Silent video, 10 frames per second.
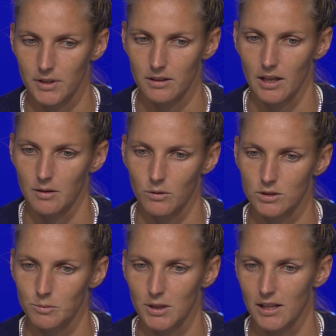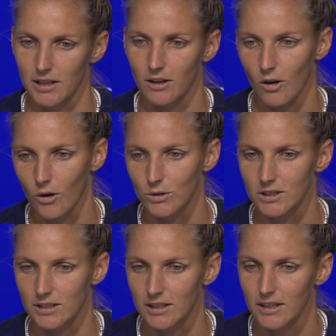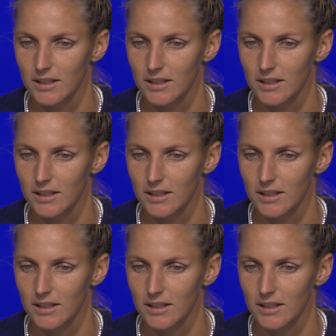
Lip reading: yeah, it was a bit, like, close. And,